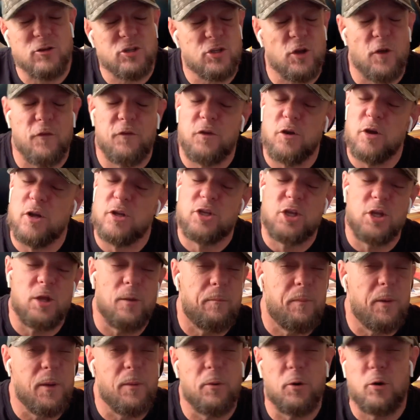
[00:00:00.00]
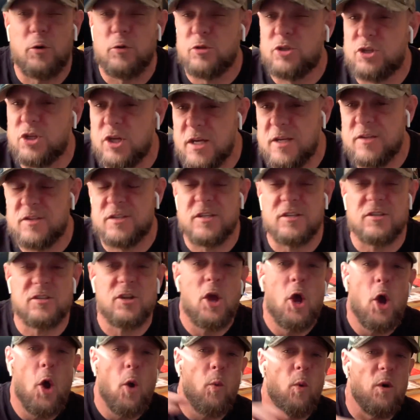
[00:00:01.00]
So if you're into the biblical Jesus,
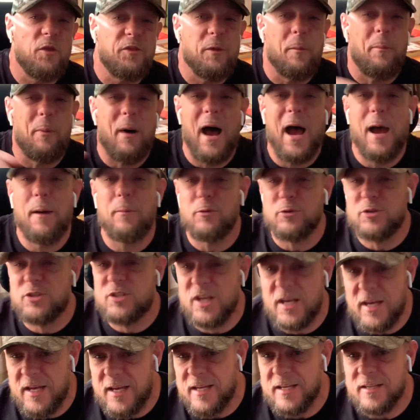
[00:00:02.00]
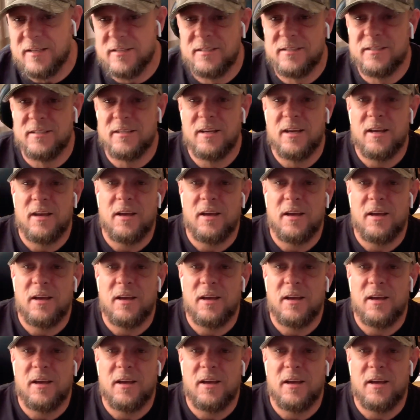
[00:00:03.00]
what the Bible says,